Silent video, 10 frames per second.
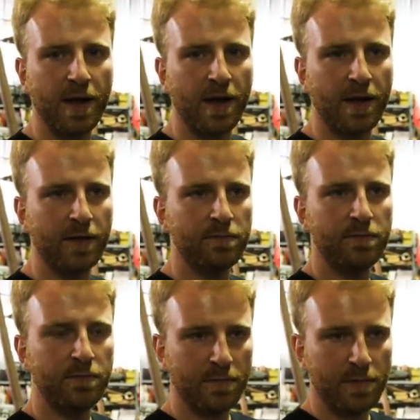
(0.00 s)
Uh,
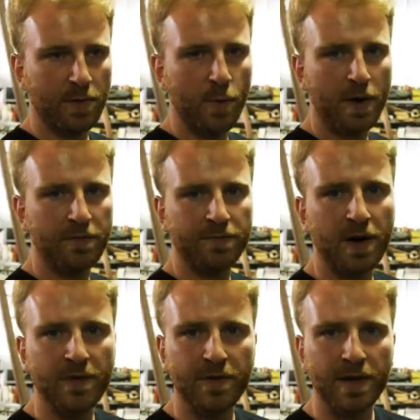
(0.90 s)
The one in
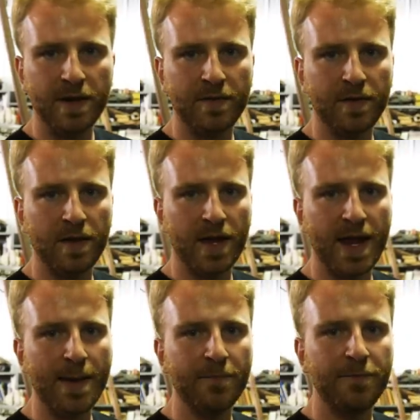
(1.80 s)
front of it is a,
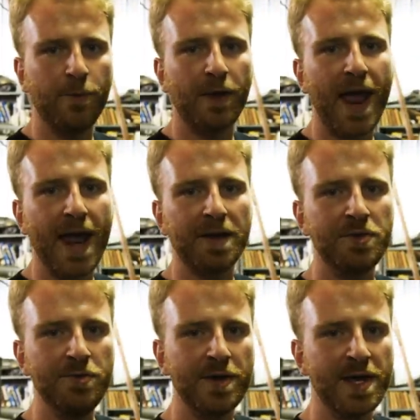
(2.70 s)
an M four A
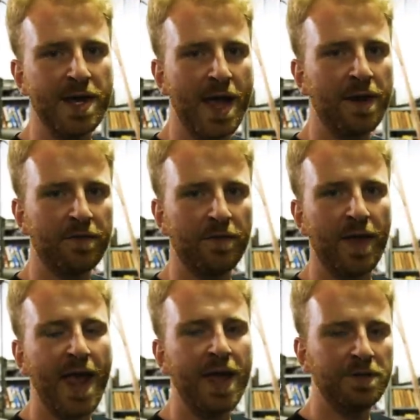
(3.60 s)
two E eight, so
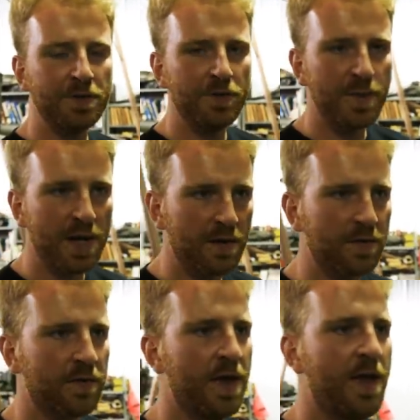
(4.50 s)
the A two
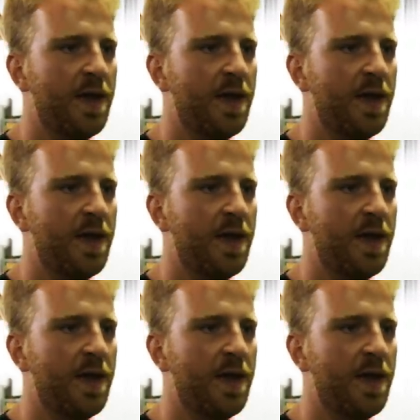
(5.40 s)
means